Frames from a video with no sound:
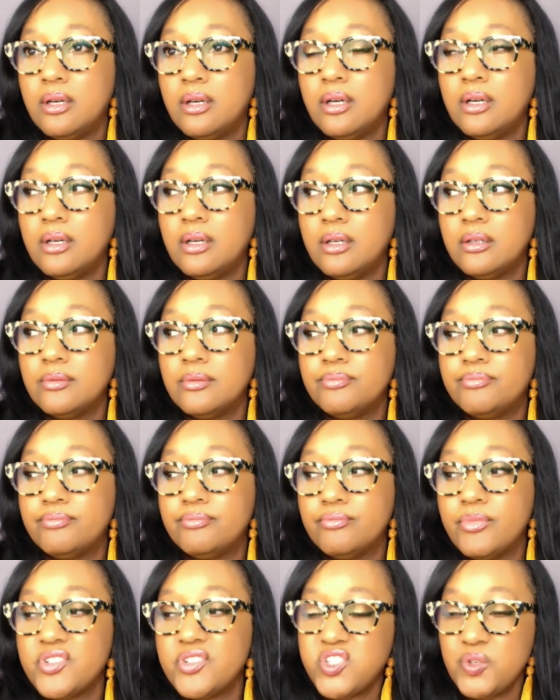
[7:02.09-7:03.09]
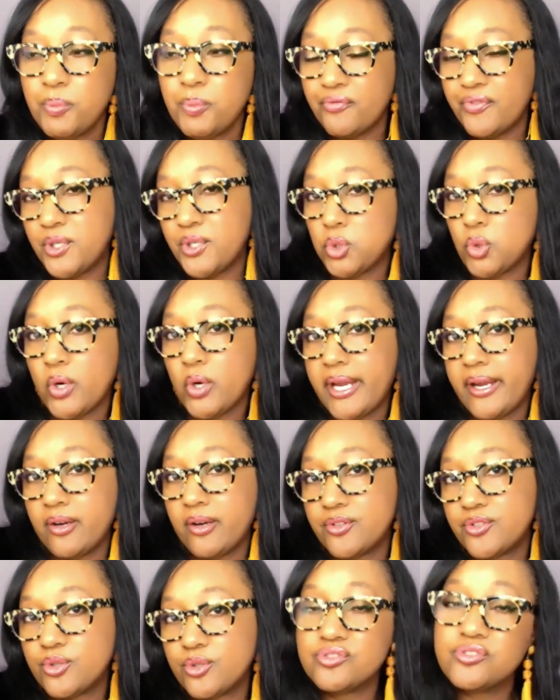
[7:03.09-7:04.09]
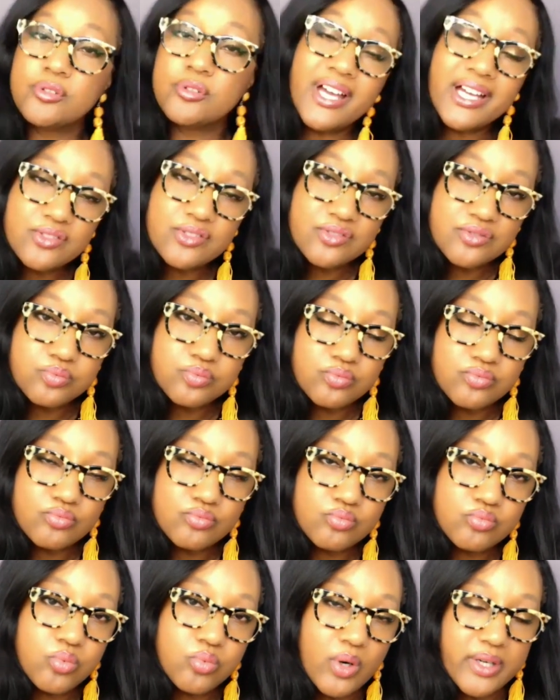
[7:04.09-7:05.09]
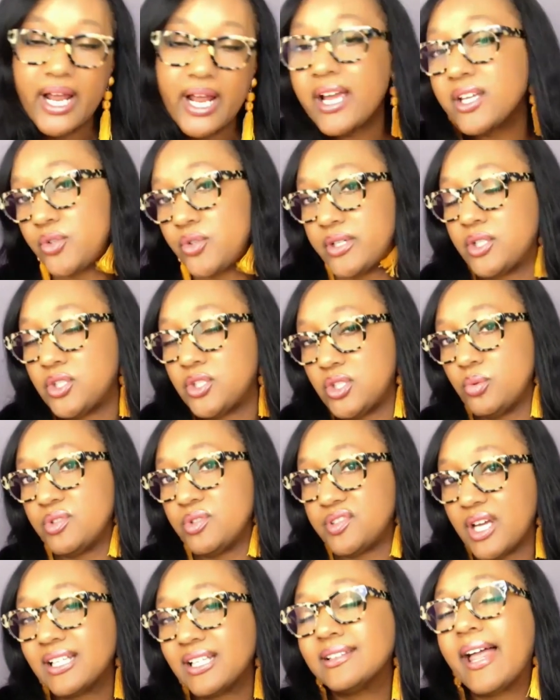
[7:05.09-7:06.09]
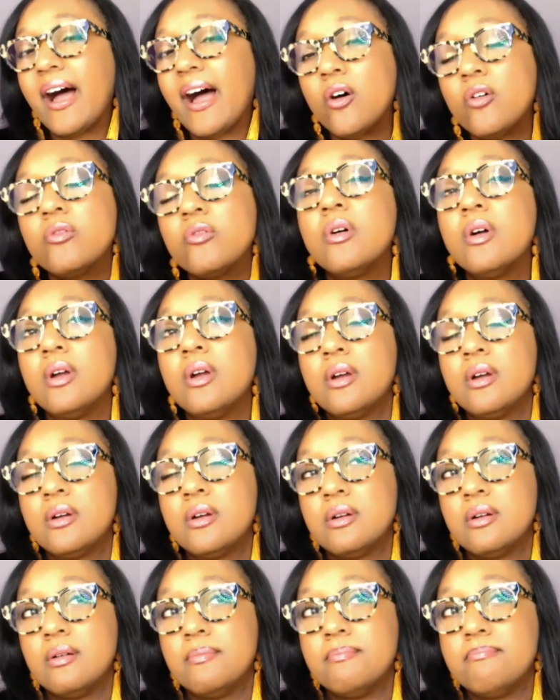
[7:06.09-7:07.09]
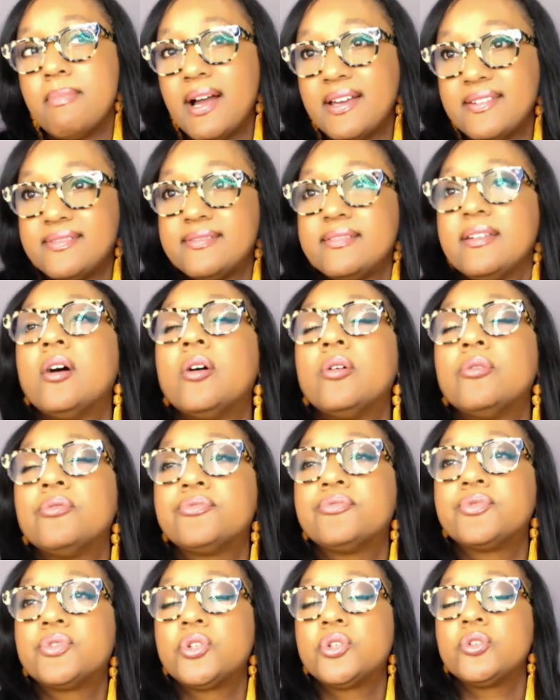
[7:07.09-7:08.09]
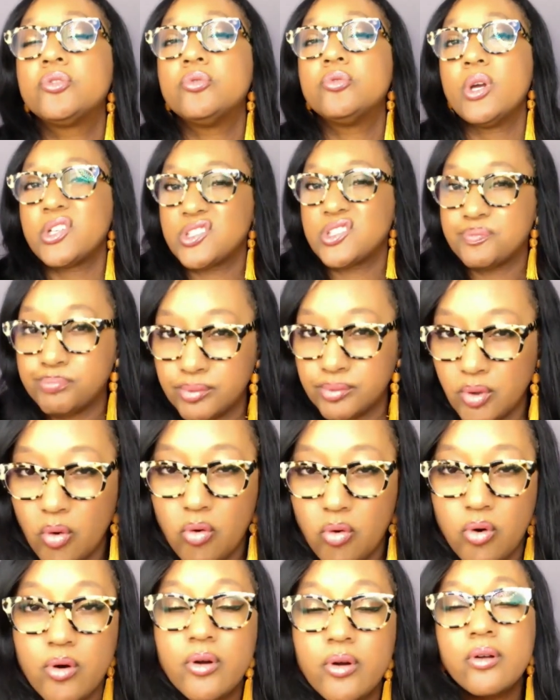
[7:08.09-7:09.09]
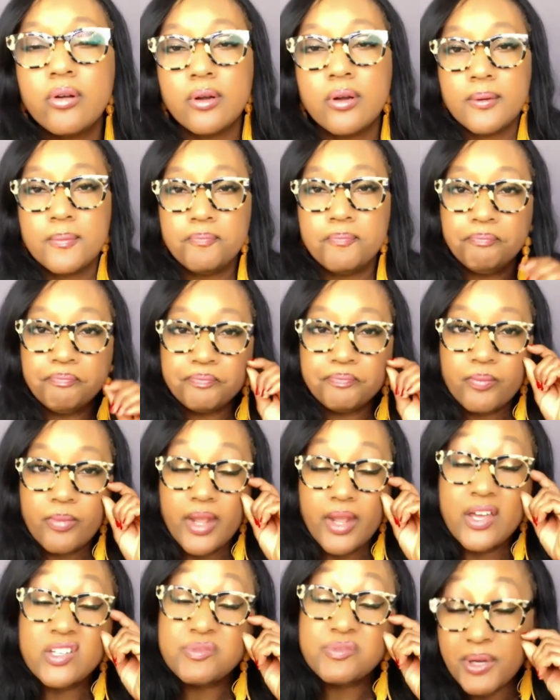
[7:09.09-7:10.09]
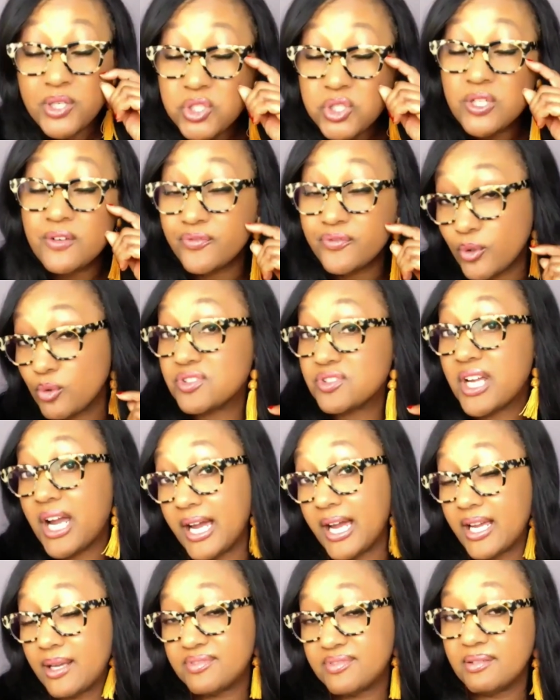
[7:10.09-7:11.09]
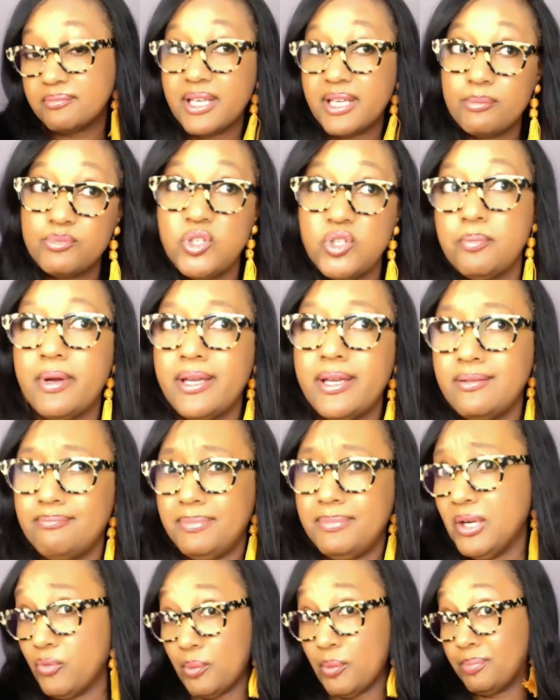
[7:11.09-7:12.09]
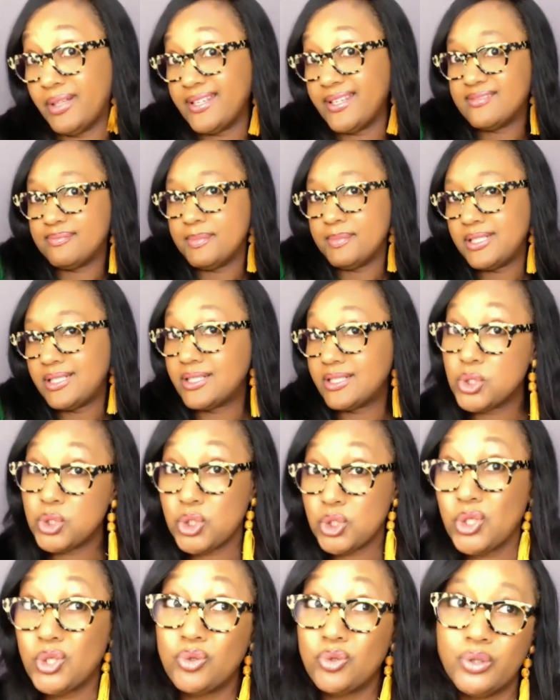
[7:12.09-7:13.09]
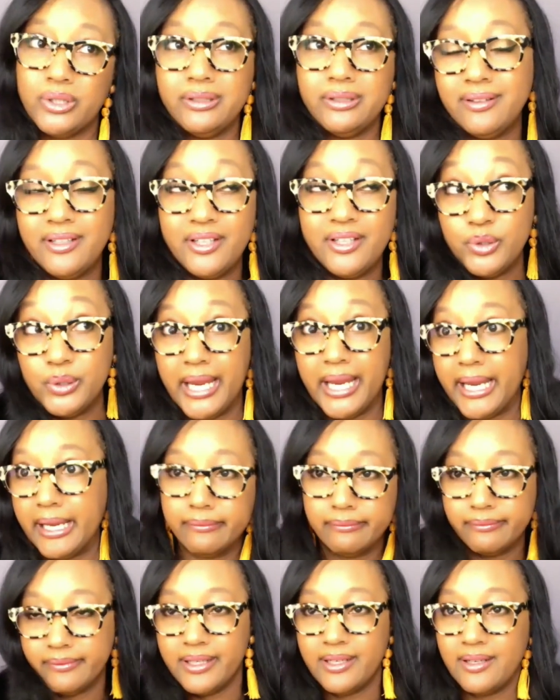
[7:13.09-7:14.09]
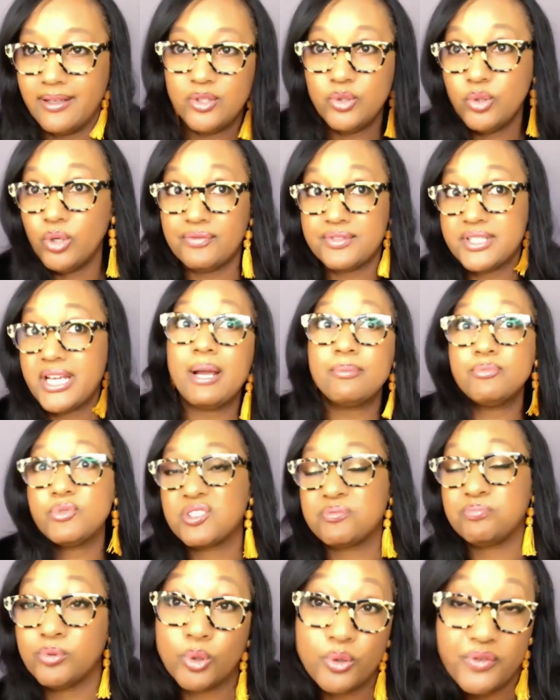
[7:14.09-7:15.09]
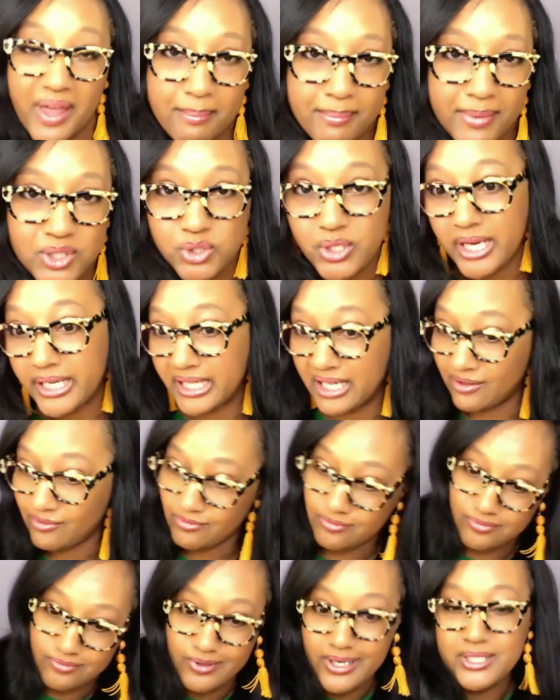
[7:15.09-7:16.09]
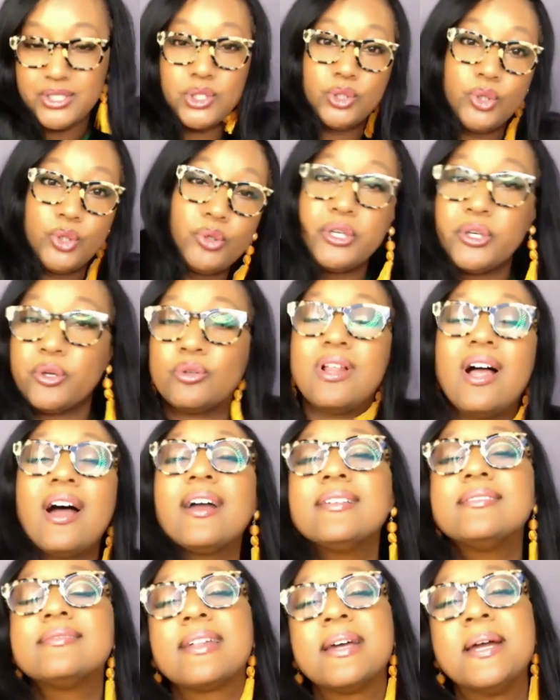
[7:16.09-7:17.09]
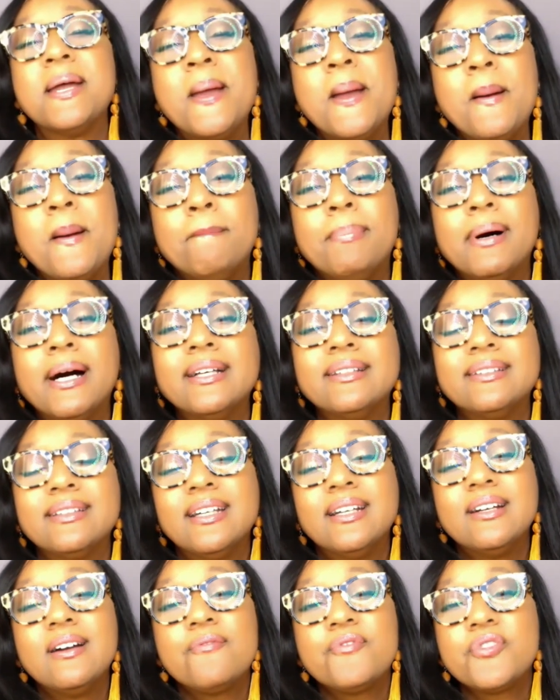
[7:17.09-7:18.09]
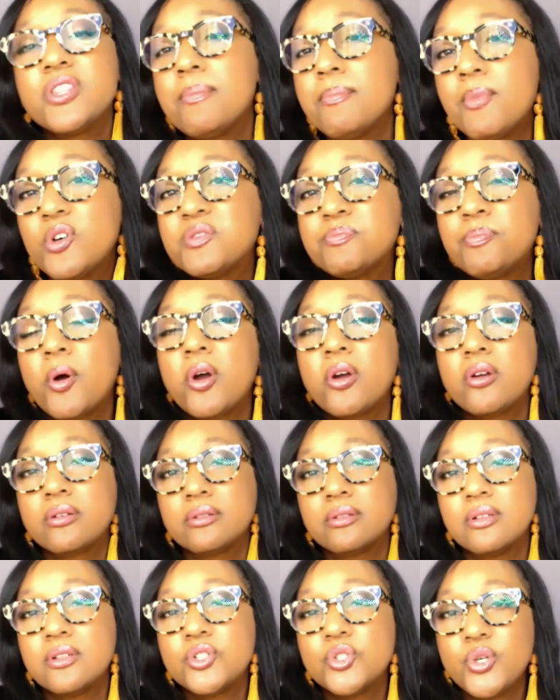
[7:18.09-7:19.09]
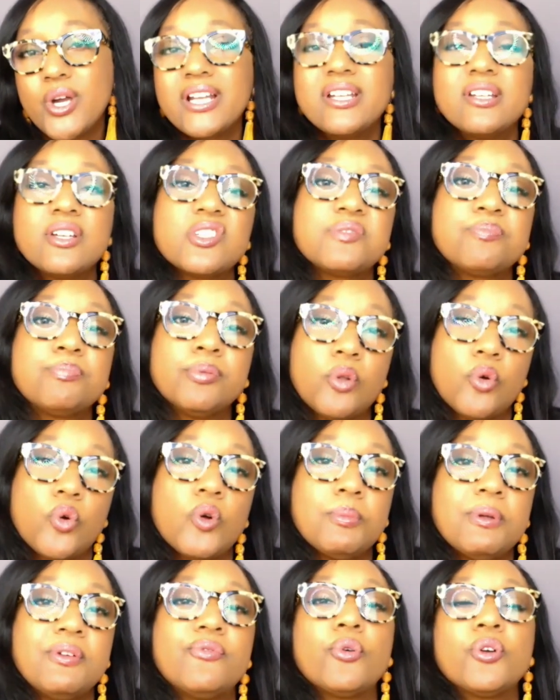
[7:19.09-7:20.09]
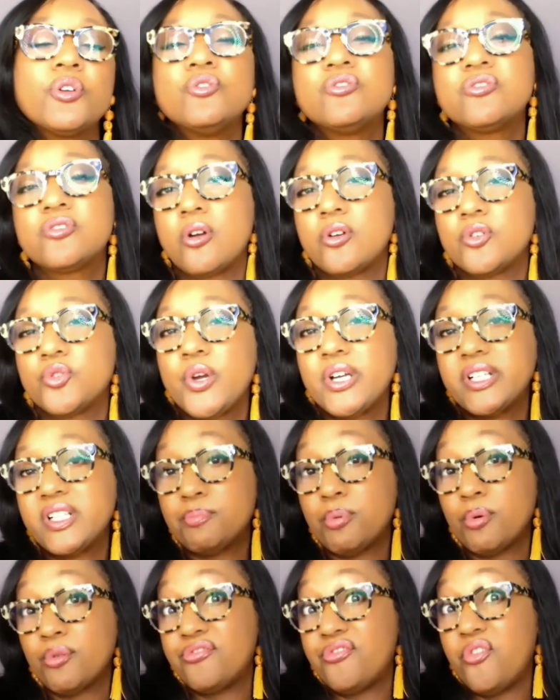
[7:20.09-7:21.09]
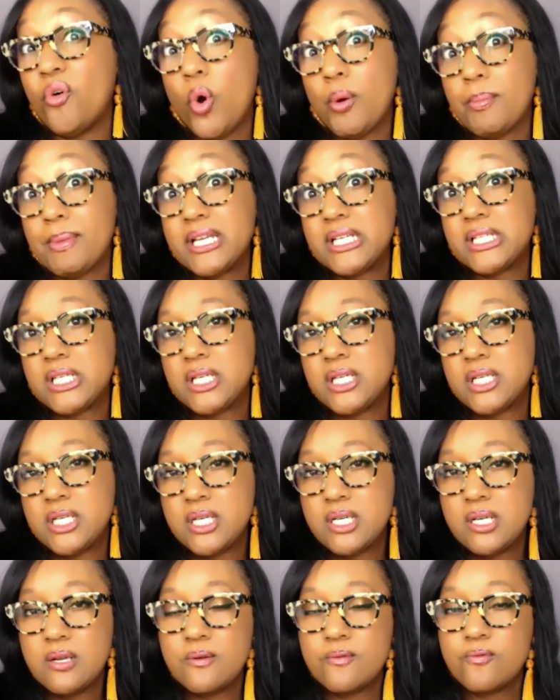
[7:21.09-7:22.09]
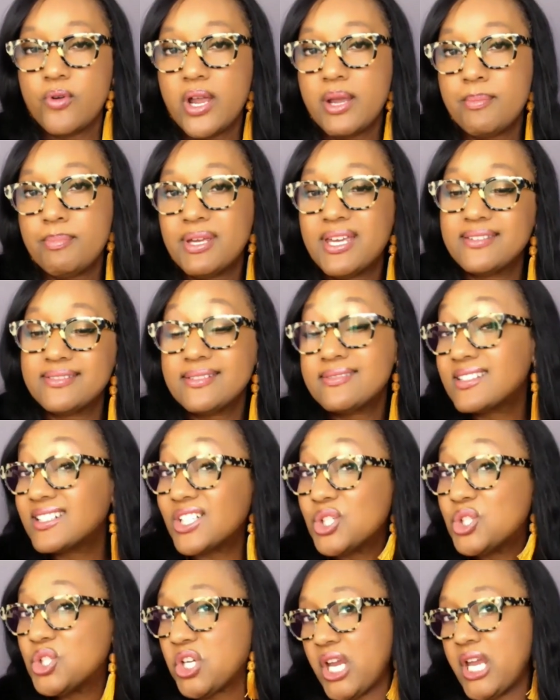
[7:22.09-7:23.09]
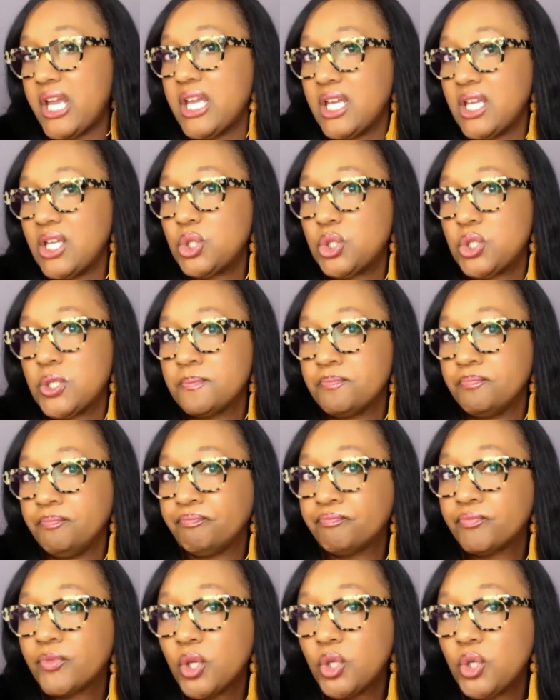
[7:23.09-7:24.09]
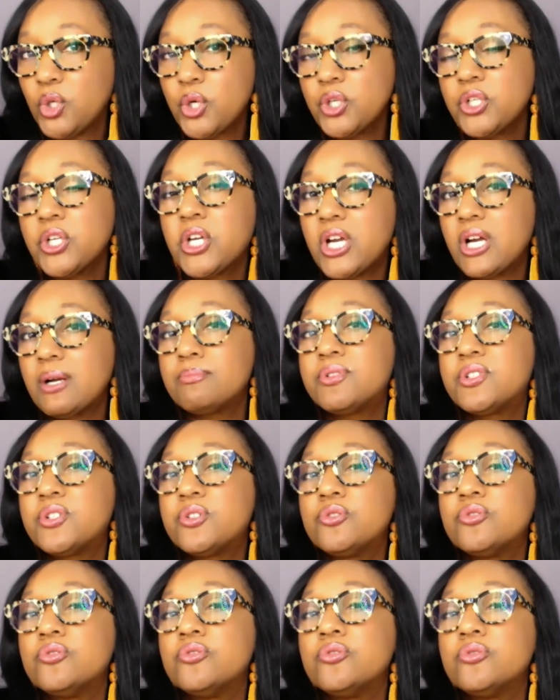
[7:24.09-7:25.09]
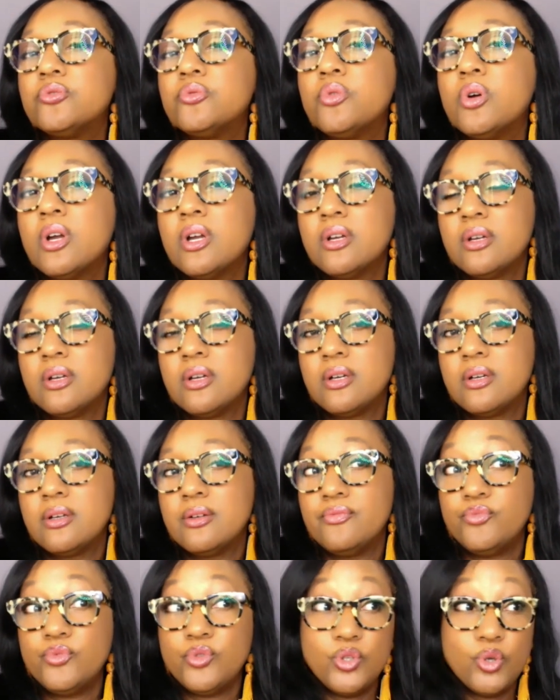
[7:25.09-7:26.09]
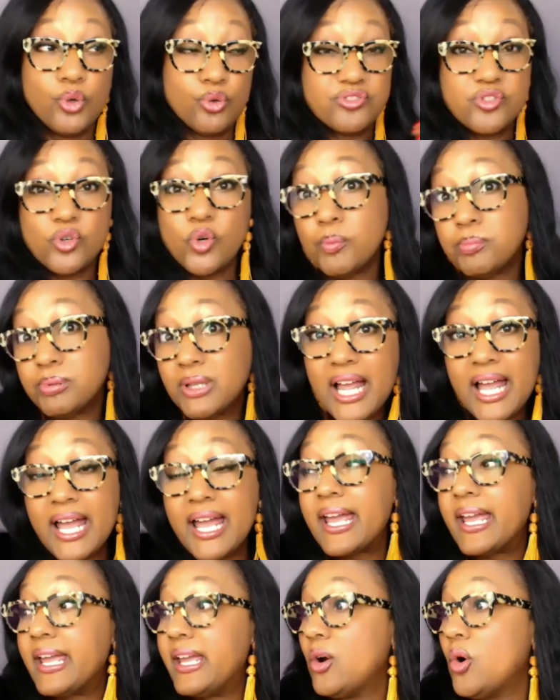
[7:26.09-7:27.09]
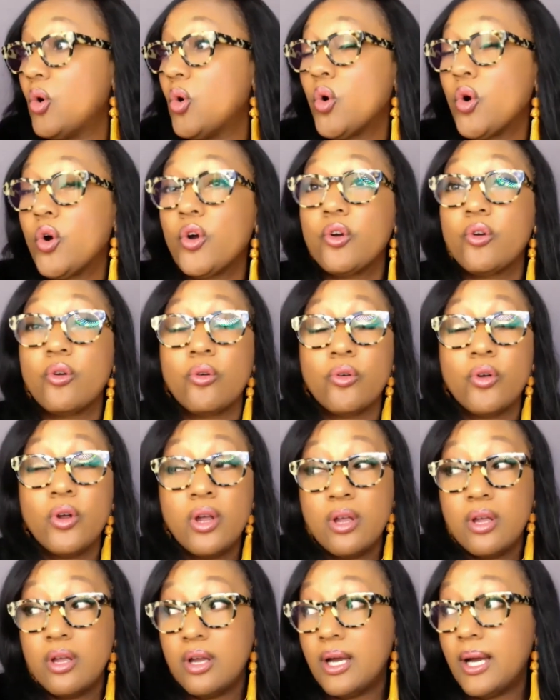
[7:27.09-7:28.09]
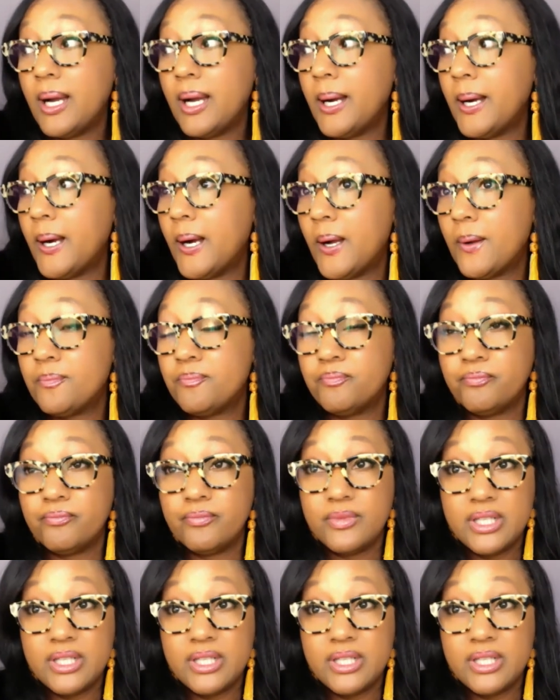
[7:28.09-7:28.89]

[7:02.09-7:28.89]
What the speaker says: a superficial character. So that's what I try to do, is allow myself to explore, especially if there's time. Sometimes you might be a replacement in a show and you don't have time to explore that much. You got to get right to learning your lines. But for the most part, try to explore before you start trying to perform it, right? Because it's going to change. You're going to come to your school play or, in